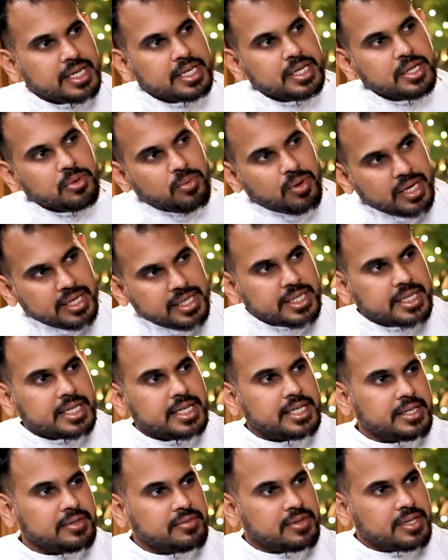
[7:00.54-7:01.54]
and
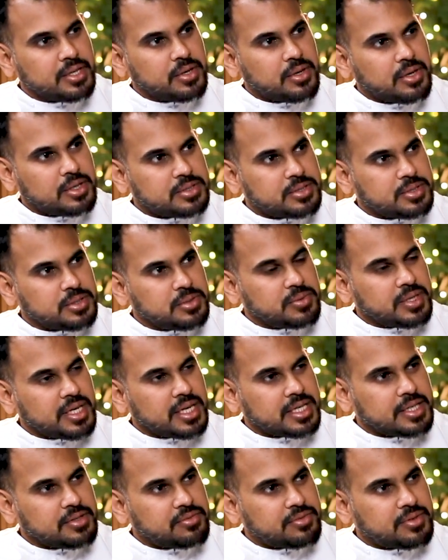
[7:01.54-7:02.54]
quantitatively also we are
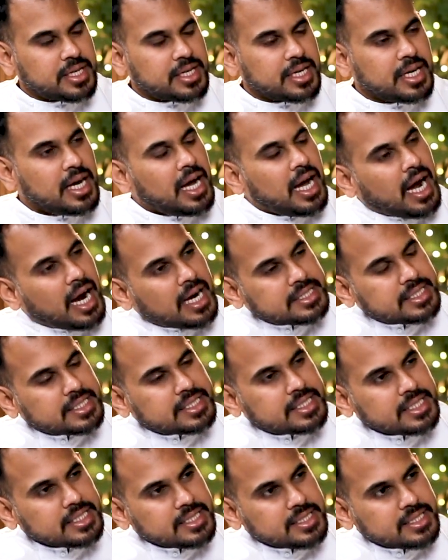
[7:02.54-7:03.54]
different. And
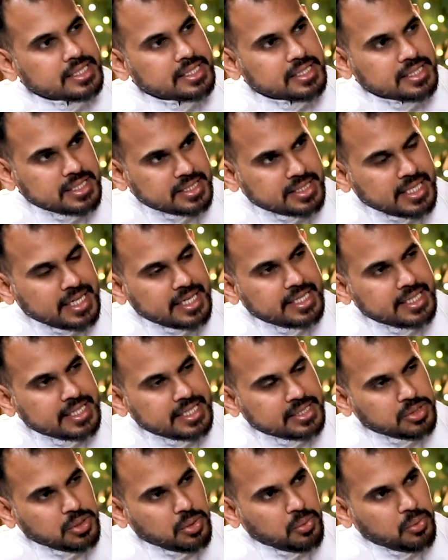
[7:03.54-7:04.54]
this tenet
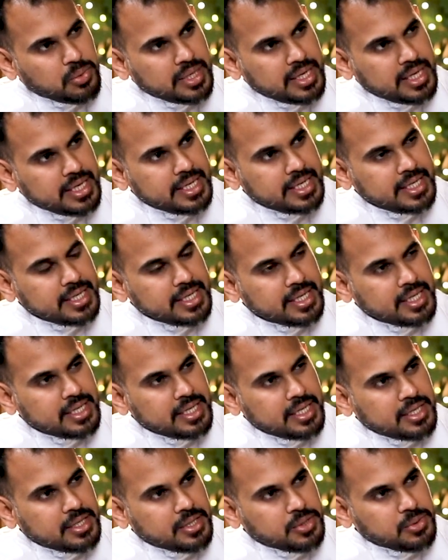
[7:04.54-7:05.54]
is only
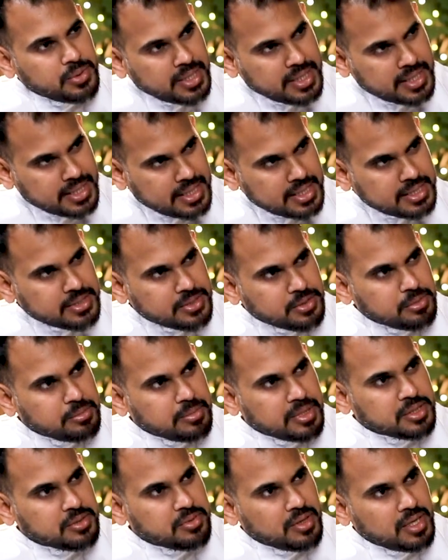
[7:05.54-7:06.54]
uniqueness to
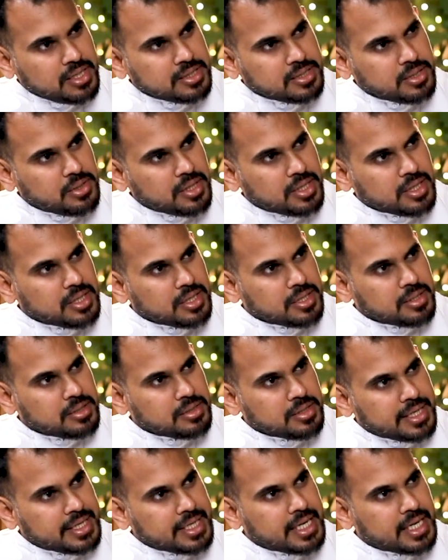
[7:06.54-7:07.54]
madhwas, or
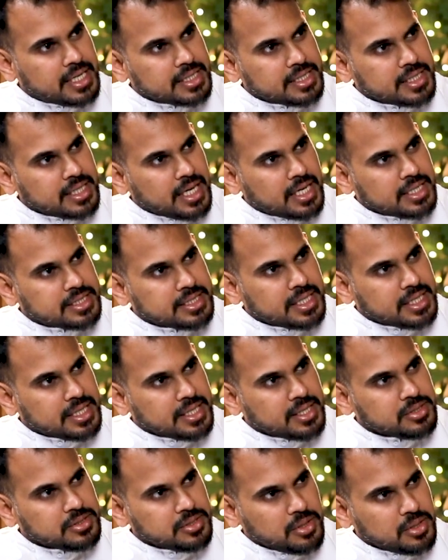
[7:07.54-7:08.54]
any another acharya
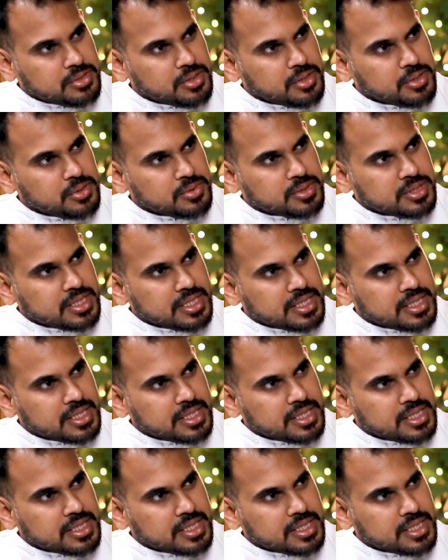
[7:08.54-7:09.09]
has also used